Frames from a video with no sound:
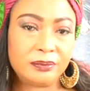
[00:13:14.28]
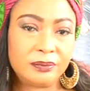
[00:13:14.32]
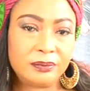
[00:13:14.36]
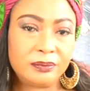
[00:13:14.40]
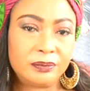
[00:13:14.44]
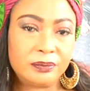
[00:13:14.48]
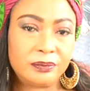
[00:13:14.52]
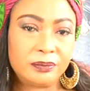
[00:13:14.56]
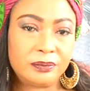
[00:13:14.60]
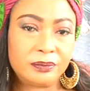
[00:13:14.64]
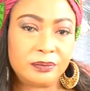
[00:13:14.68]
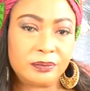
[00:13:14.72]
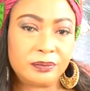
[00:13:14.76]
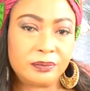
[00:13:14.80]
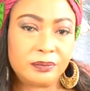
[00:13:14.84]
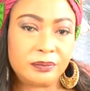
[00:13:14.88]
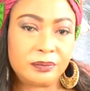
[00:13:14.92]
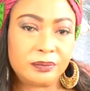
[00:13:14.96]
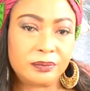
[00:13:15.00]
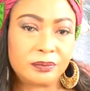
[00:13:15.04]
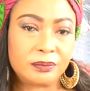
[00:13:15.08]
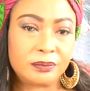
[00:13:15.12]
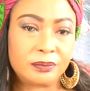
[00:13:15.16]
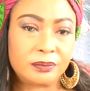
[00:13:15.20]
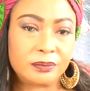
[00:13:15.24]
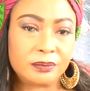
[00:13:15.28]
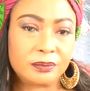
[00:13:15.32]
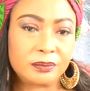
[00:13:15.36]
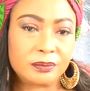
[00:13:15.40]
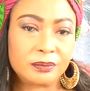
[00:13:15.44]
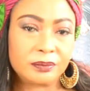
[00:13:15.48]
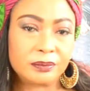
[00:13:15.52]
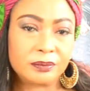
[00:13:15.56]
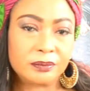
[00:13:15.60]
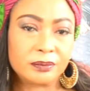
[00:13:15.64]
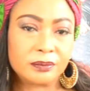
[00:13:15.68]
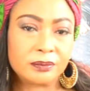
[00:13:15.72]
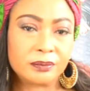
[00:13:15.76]

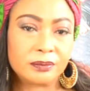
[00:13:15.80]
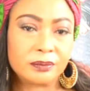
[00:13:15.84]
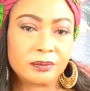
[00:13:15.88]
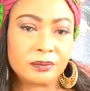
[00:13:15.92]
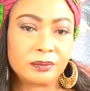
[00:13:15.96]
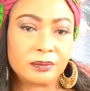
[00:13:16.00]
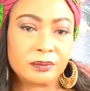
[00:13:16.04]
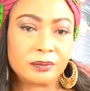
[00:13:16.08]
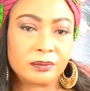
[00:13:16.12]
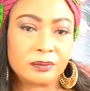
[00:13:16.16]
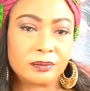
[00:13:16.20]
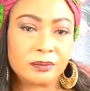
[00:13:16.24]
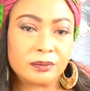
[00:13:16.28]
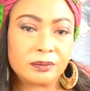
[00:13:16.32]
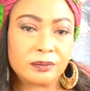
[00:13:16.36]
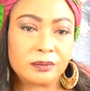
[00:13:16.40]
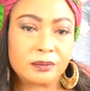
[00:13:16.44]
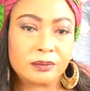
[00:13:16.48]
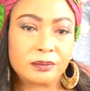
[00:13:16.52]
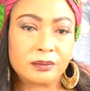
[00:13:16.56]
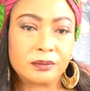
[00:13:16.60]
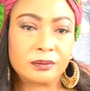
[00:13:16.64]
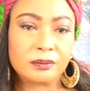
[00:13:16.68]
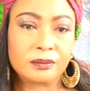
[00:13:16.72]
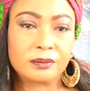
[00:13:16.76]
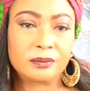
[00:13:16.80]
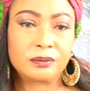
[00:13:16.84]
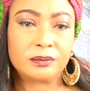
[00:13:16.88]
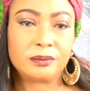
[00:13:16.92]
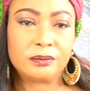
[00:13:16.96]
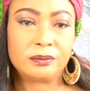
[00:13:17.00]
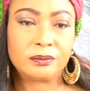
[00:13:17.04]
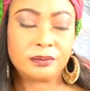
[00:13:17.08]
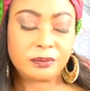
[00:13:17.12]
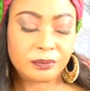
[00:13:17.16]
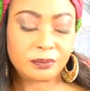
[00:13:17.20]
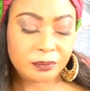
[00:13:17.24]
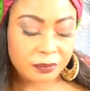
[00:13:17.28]

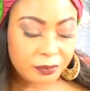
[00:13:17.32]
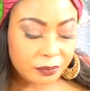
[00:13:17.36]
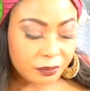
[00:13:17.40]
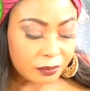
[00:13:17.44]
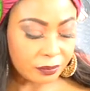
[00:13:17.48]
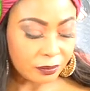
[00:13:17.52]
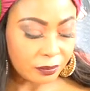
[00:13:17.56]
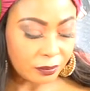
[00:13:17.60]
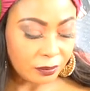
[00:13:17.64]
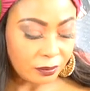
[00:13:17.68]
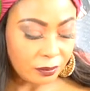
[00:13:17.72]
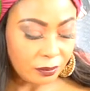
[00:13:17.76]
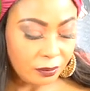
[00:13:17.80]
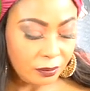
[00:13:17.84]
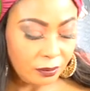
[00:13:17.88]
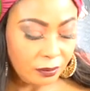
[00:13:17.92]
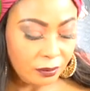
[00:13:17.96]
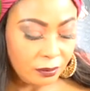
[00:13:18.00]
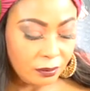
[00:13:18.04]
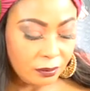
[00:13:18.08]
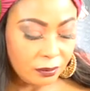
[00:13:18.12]
No one is speaking in this clip.